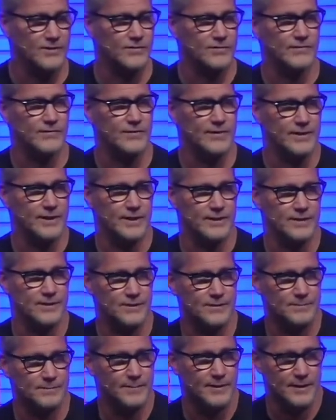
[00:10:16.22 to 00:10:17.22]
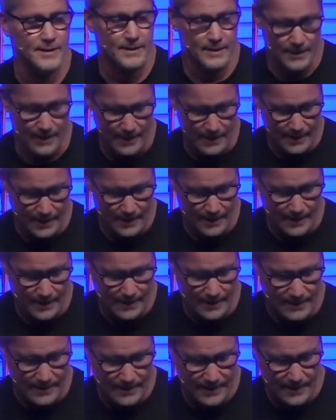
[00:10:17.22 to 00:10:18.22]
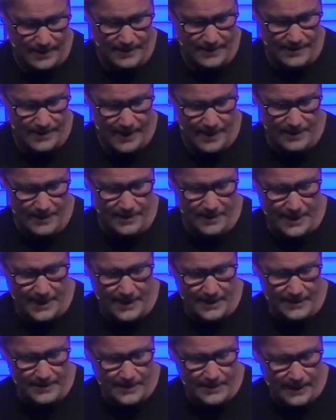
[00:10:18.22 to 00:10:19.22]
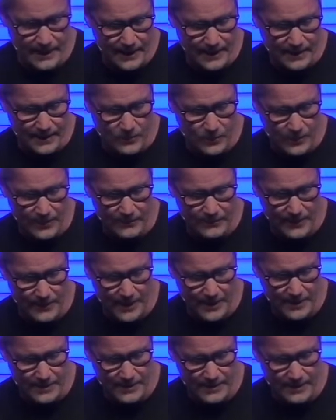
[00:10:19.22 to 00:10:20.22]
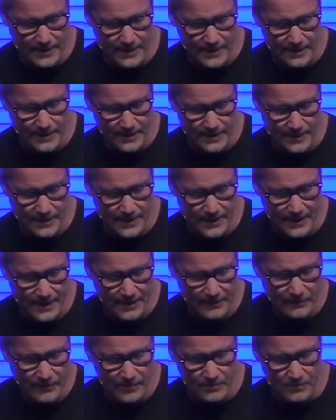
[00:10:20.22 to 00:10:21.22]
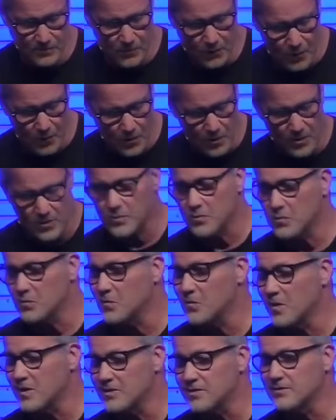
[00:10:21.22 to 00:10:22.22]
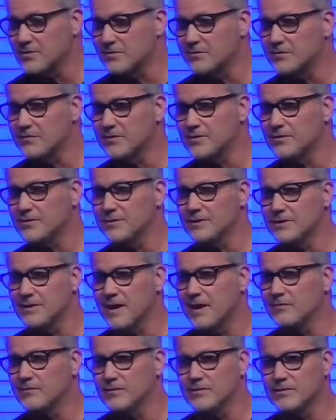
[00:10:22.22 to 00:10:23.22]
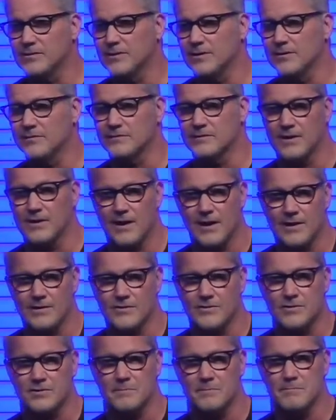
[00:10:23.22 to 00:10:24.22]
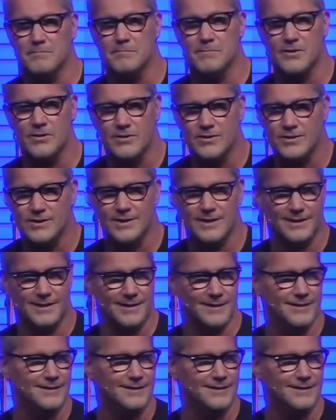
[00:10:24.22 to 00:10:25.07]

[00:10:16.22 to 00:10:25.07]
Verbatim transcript: for this, but in Isaiah 19, we find an even more wonderful level of God's mercy.